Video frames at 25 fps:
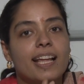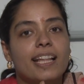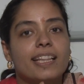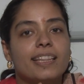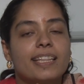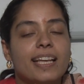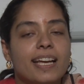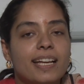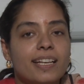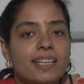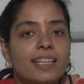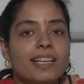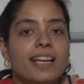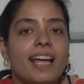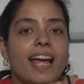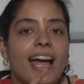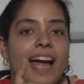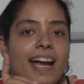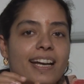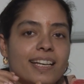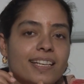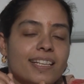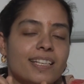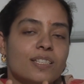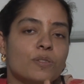then
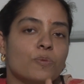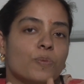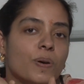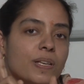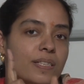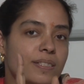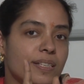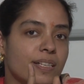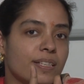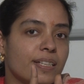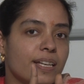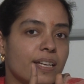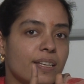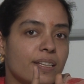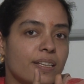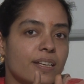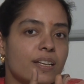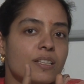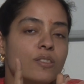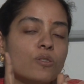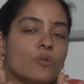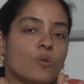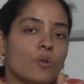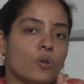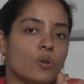at least once in 10
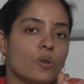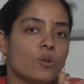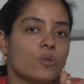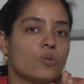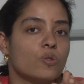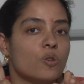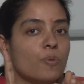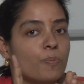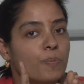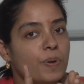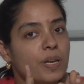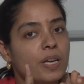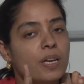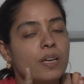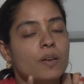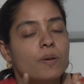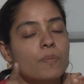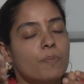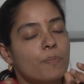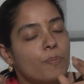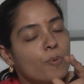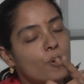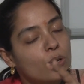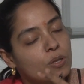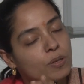years, colonoscopy,
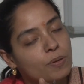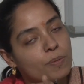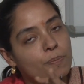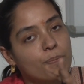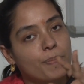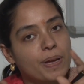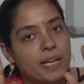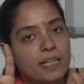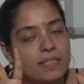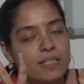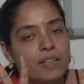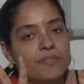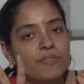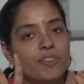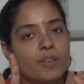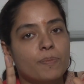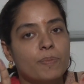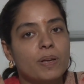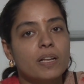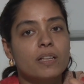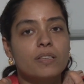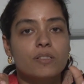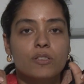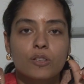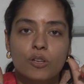both males and
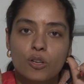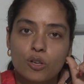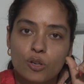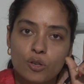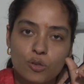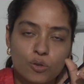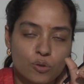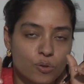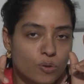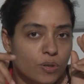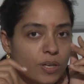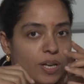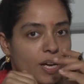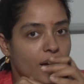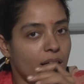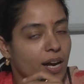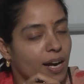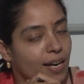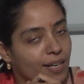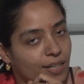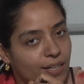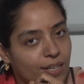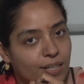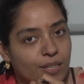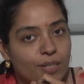females, should
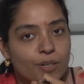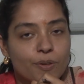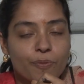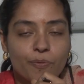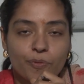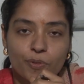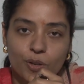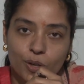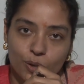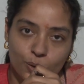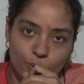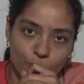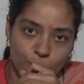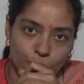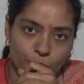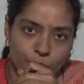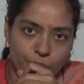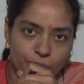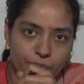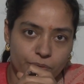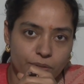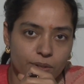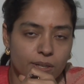undergo.